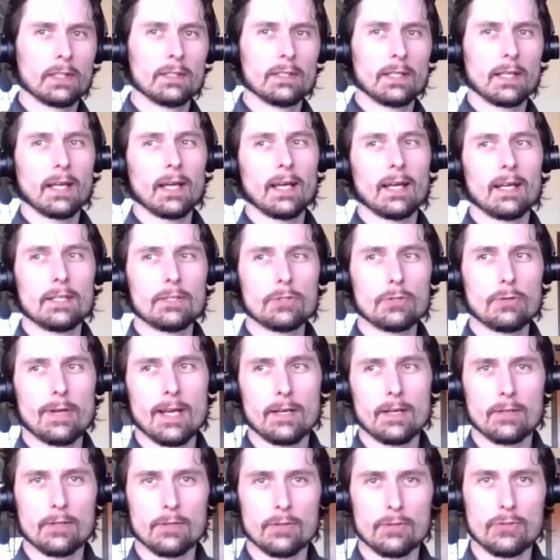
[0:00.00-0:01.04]
can the
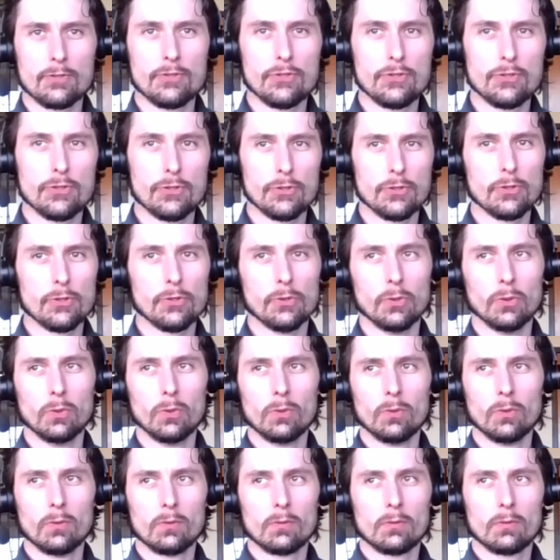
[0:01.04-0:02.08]
contractor
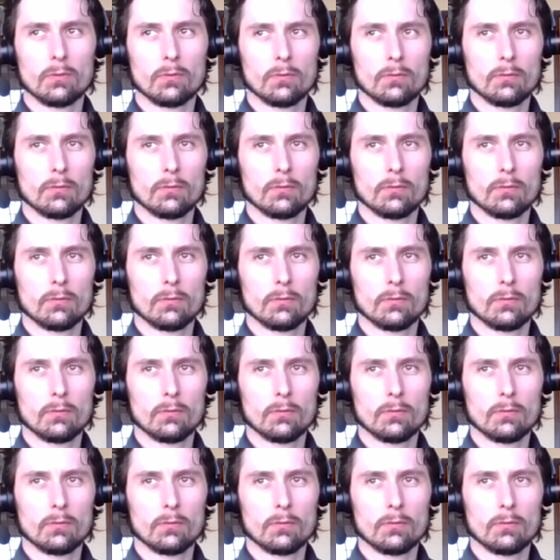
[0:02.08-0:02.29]
do